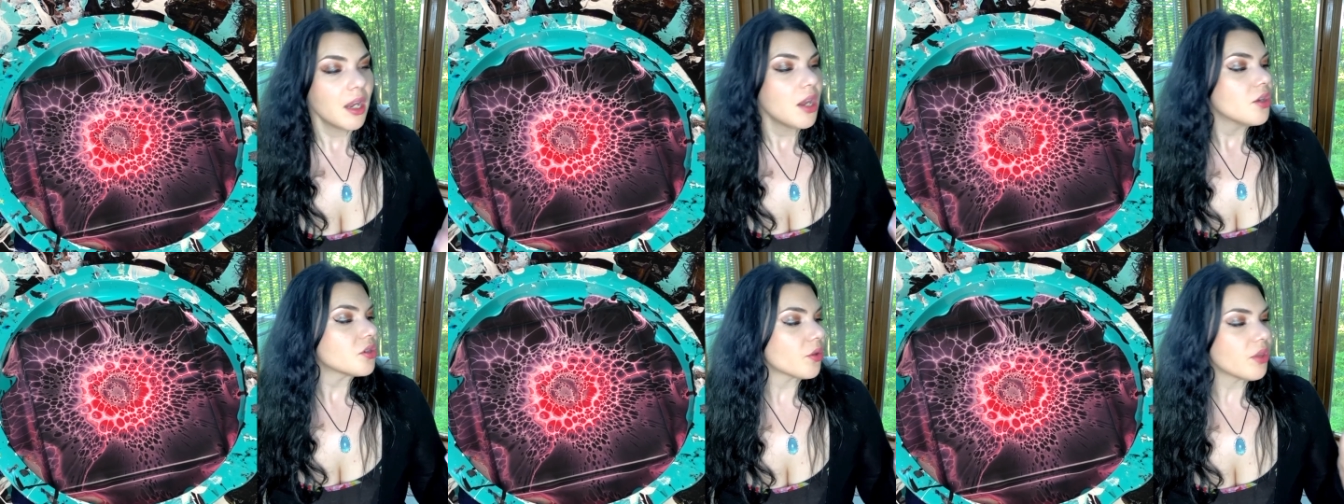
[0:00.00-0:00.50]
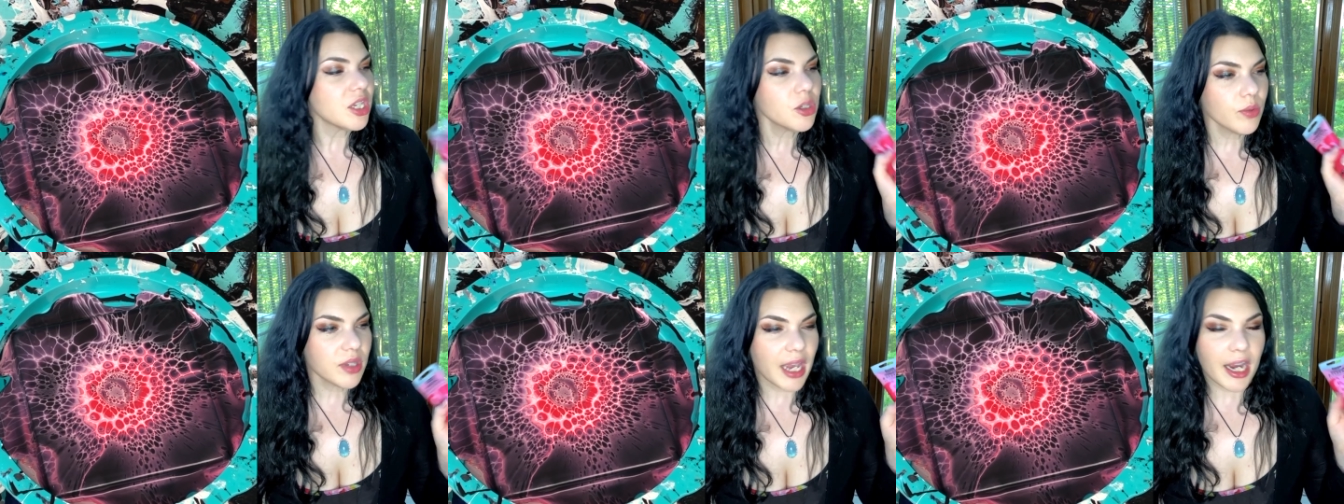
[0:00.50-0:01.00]
So this
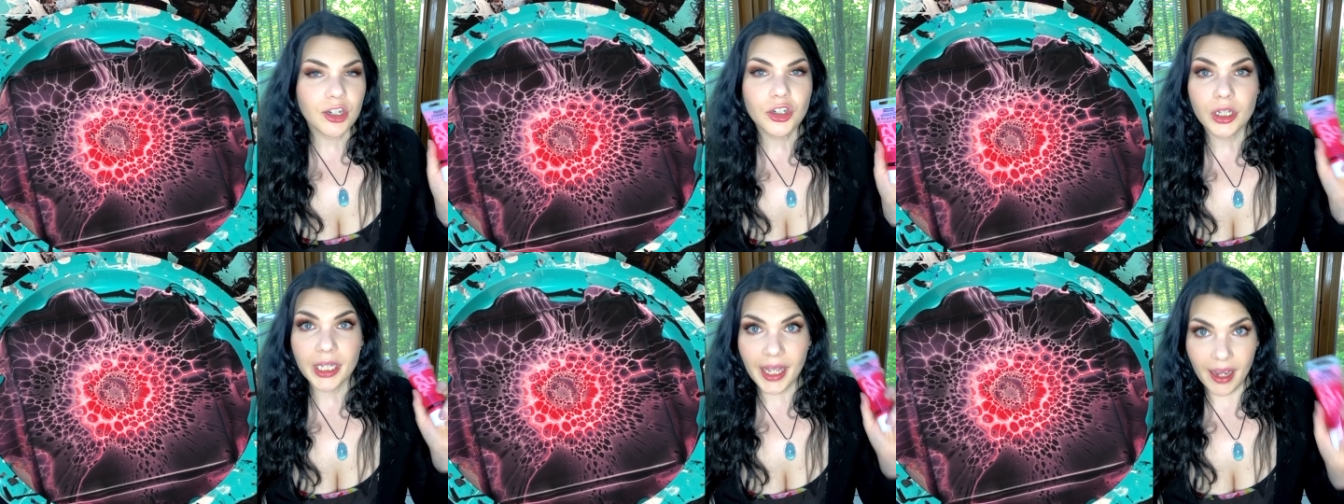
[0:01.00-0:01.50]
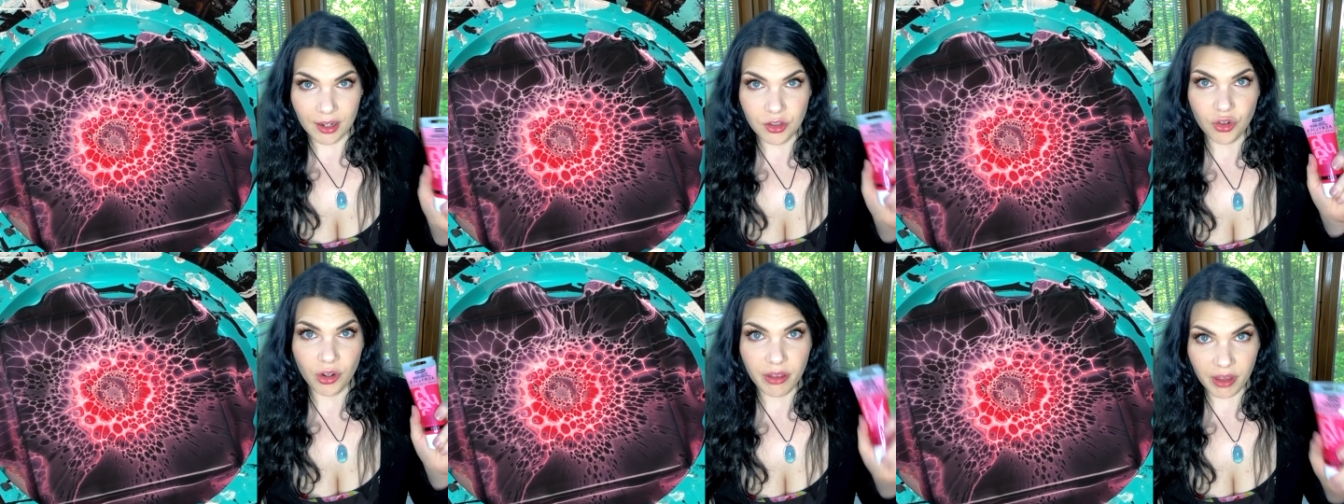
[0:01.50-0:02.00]
was actually
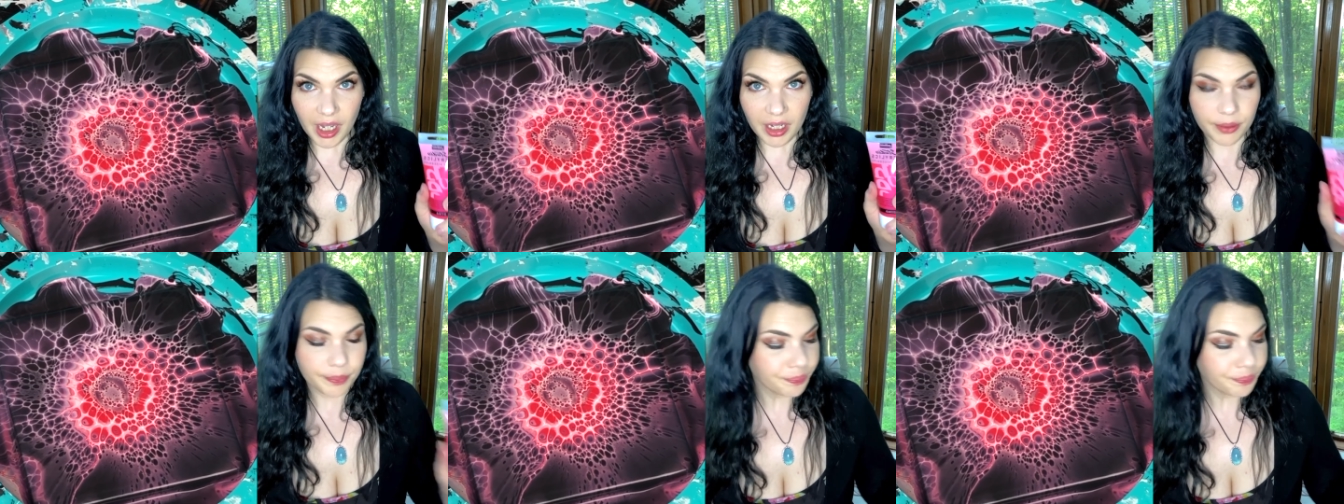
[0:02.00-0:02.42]
extra thick.